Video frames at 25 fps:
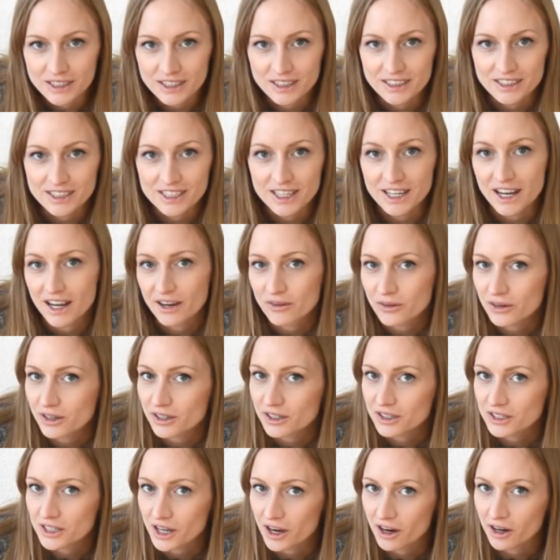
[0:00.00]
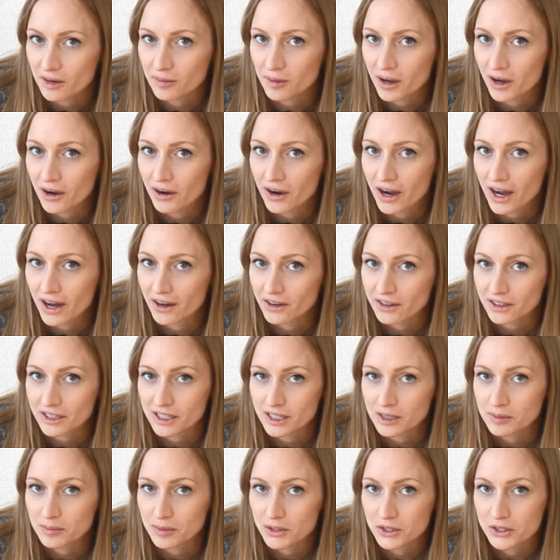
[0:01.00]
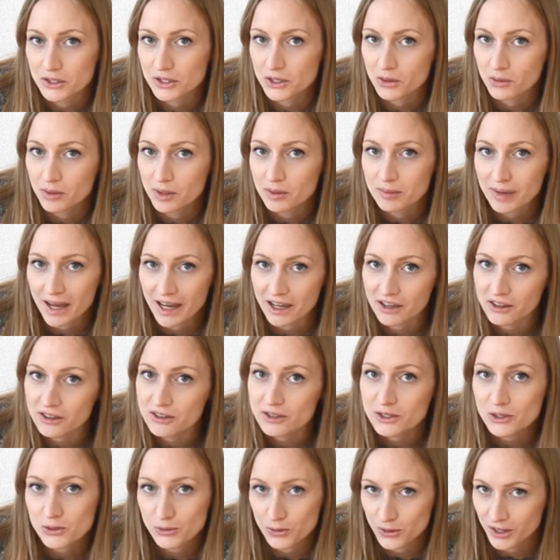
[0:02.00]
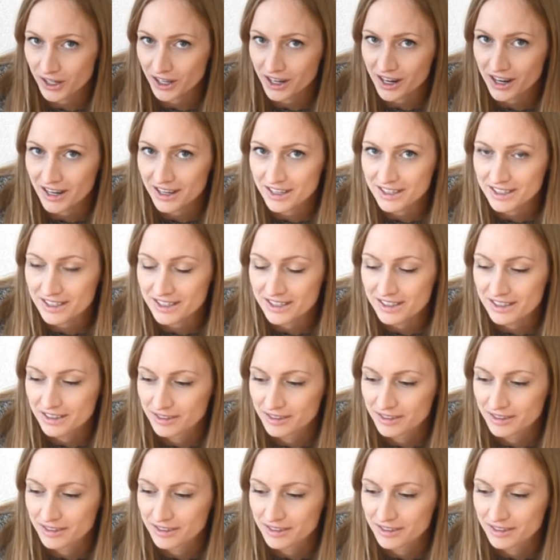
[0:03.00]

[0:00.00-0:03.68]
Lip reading: and today we're going to talk about how to keep your sewing patterns organized.